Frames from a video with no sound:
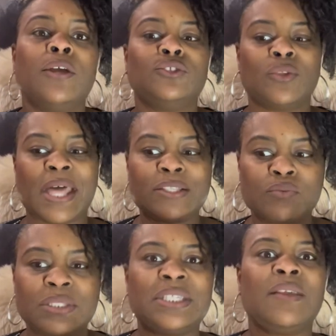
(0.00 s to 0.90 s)
So that's
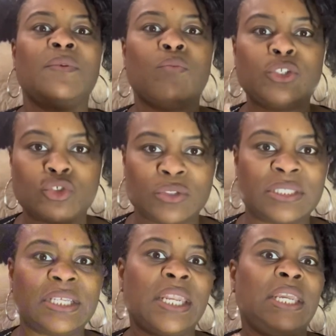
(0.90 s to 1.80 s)
receiving what you're
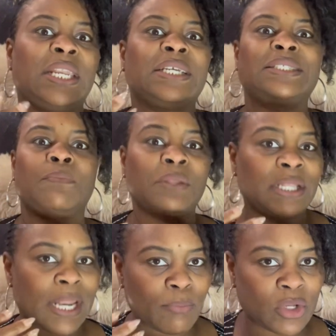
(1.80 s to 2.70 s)
studying, accepting
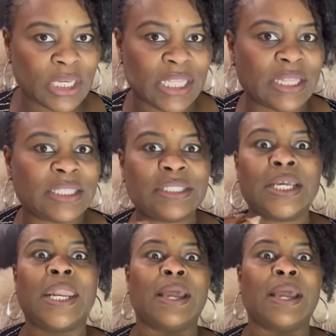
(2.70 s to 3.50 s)
that I'm going to get this done,